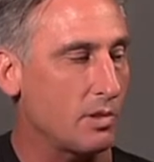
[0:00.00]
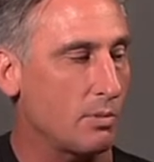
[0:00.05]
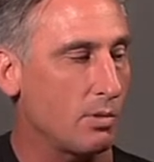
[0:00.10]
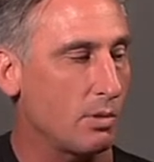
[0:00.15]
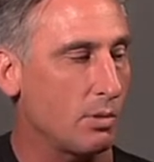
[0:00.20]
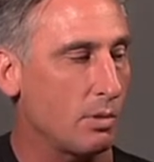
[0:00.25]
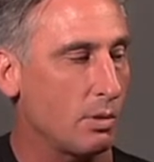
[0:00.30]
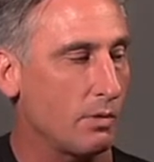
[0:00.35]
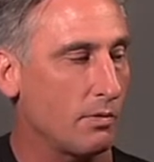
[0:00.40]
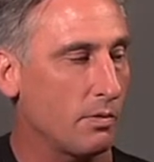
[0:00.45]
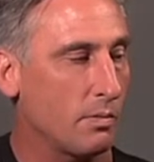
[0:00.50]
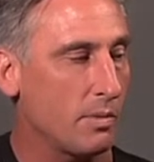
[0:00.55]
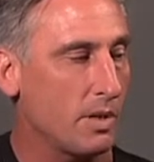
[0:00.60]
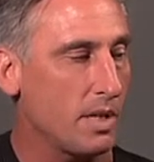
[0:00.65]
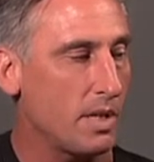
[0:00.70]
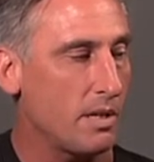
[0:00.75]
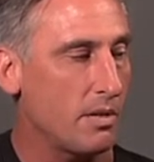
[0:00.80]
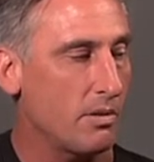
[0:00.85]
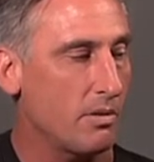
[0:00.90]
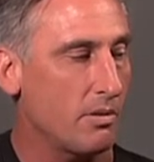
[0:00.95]
So we're going from
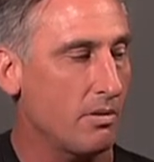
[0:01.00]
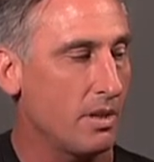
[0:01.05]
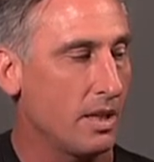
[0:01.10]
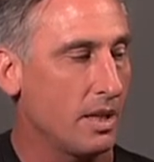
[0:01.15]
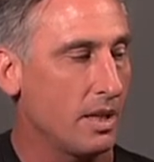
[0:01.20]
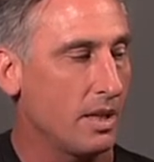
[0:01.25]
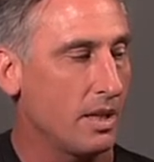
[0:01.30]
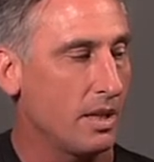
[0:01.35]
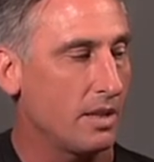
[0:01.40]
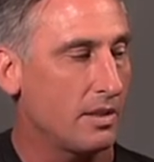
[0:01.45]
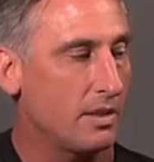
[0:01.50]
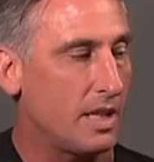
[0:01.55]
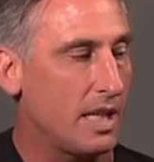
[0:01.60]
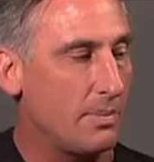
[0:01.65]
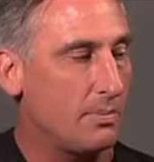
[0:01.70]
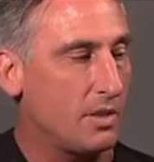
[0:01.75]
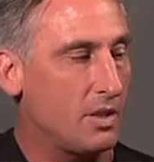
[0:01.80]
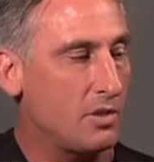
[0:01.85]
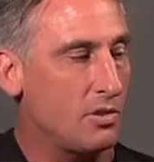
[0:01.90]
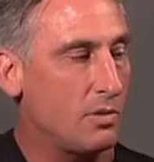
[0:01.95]
here,
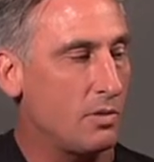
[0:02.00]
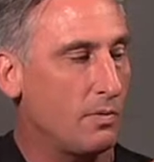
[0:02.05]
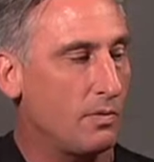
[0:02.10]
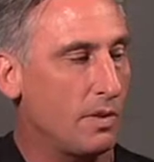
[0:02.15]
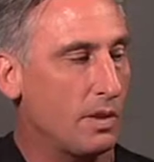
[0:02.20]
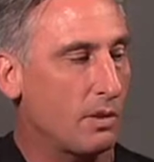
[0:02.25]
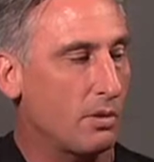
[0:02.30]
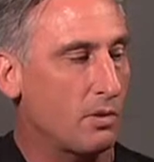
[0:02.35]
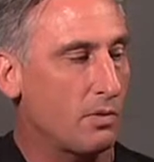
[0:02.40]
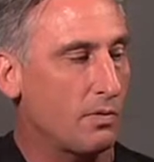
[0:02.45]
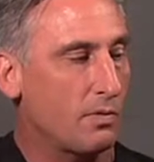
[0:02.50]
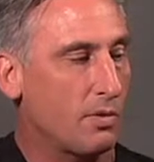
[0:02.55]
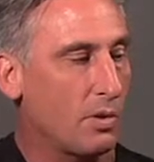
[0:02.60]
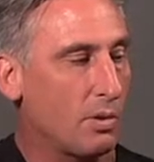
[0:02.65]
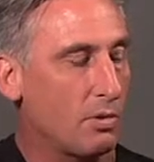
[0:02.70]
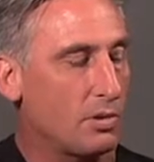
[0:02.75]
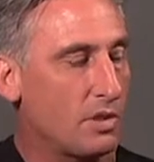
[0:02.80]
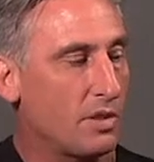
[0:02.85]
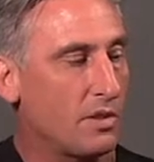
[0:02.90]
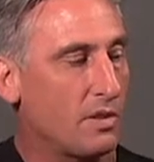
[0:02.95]
keep these 2 fingers
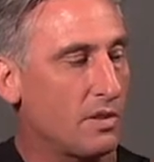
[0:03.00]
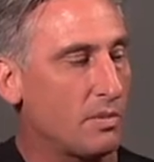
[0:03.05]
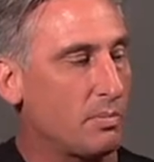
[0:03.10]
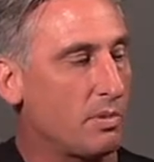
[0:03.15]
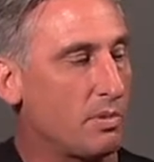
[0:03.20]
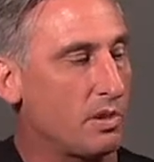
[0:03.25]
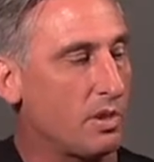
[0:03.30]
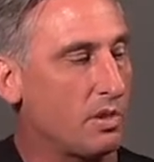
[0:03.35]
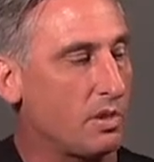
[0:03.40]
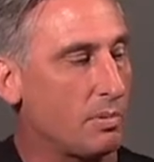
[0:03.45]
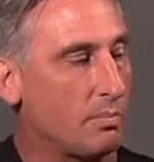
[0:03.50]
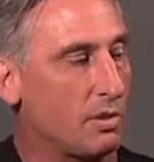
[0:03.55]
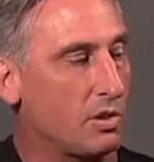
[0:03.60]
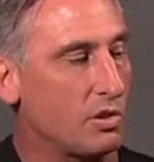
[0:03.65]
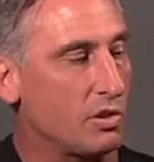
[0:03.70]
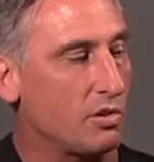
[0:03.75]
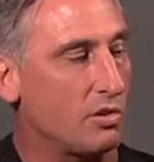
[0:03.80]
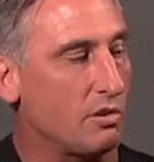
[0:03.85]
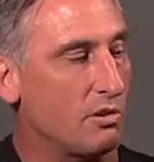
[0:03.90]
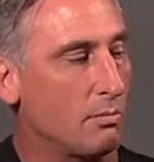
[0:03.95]
frozen in this position, but
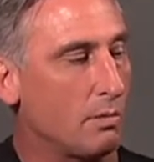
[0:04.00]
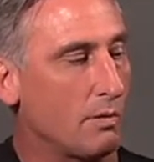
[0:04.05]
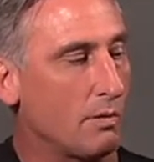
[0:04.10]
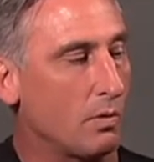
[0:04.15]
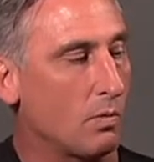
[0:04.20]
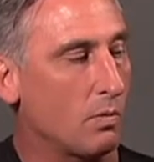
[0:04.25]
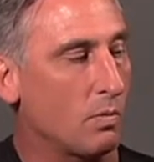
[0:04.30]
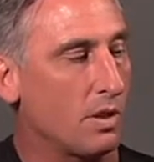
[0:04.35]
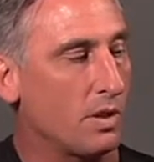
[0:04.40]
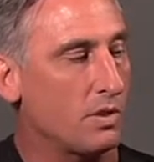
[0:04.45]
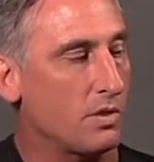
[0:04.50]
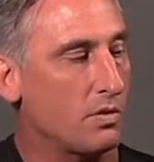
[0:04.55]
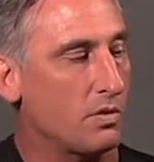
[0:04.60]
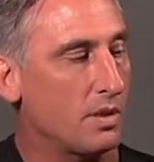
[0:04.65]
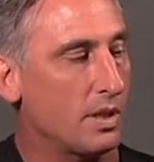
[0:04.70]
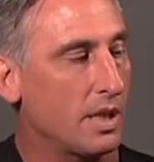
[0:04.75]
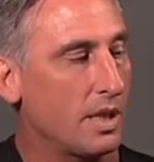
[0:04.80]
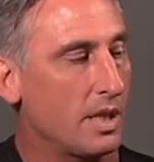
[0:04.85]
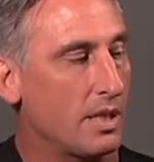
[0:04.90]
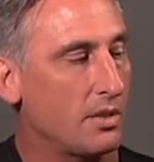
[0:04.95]
scoot them over 1
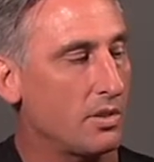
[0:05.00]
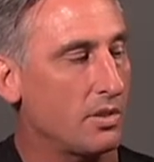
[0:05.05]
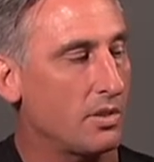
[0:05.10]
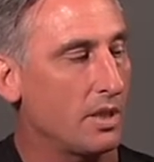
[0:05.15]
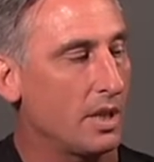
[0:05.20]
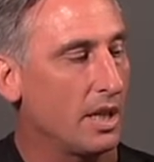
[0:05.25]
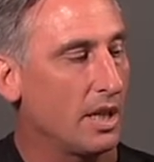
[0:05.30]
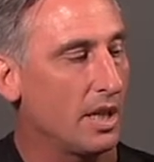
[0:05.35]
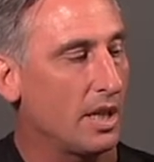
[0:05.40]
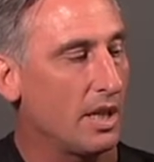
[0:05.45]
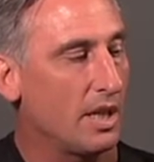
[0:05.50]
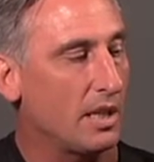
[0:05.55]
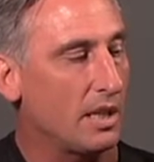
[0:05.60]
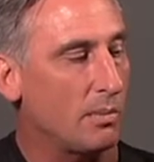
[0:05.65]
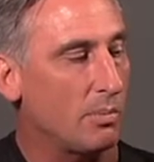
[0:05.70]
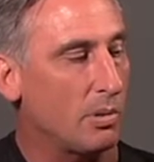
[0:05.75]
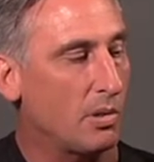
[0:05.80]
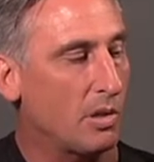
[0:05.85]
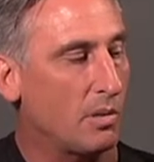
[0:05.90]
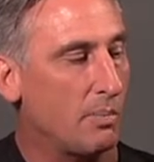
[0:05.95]
string each, and
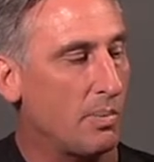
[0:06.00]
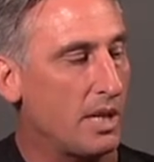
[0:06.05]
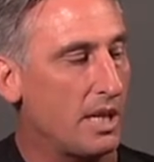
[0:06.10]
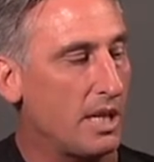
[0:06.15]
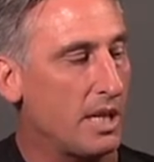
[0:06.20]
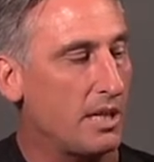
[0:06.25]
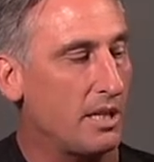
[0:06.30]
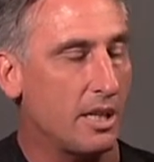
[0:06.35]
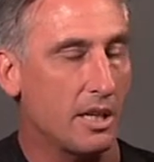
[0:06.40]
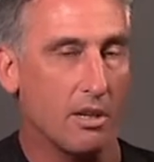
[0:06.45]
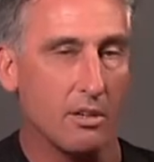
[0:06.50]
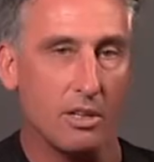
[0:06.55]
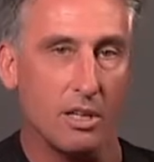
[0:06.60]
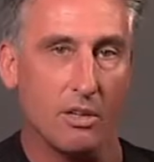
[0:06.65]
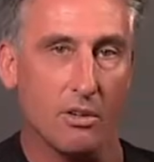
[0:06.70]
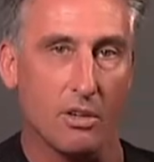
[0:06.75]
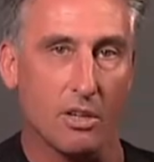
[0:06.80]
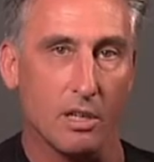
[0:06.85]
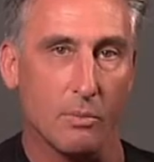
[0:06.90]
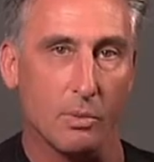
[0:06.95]
then put our pinky down
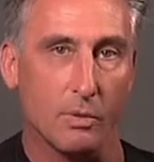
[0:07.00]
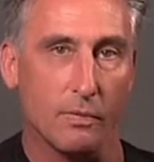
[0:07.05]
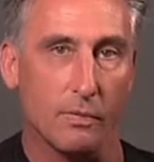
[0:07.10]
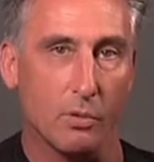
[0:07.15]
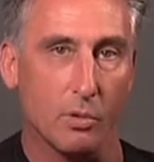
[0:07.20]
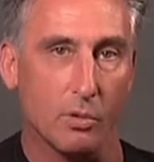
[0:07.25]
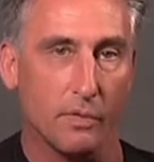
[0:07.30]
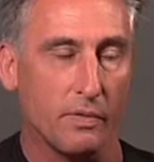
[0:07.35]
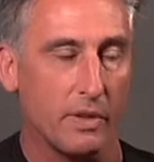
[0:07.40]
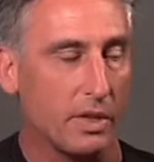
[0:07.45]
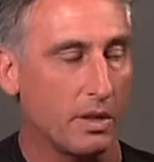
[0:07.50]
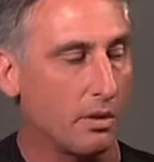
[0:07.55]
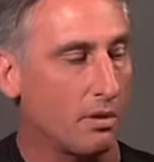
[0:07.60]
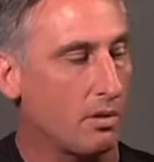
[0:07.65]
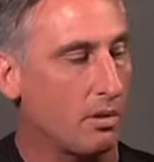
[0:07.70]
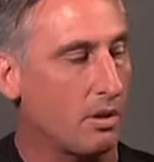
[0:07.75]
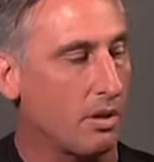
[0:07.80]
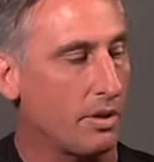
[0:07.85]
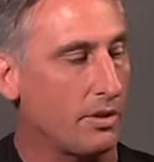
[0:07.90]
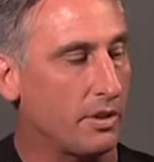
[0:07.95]
here, our number 4
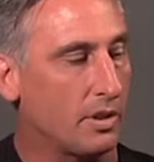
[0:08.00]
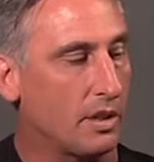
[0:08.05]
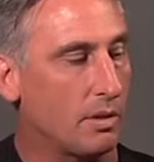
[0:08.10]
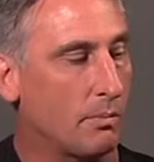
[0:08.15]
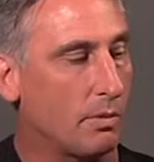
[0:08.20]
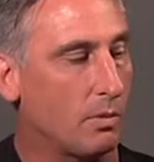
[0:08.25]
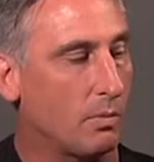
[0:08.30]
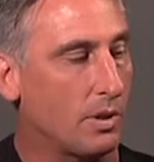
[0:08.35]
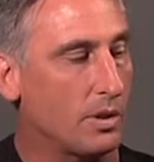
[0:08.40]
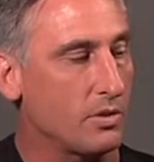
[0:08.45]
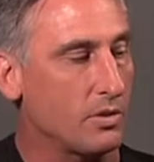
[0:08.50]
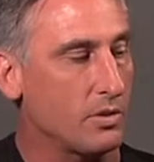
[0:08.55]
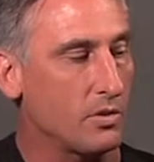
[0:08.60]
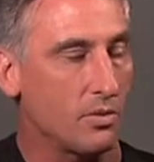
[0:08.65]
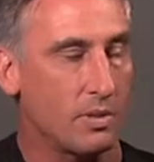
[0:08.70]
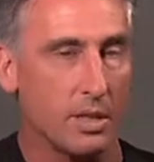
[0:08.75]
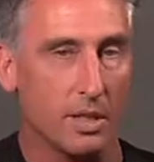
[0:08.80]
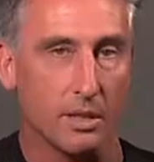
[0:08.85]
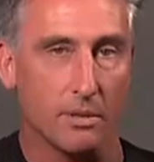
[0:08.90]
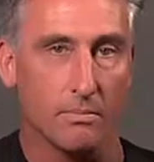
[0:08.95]
finger on the number 1
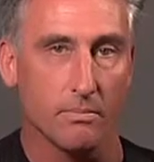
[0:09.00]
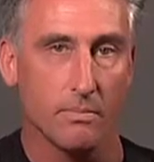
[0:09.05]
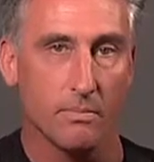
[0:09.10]
string.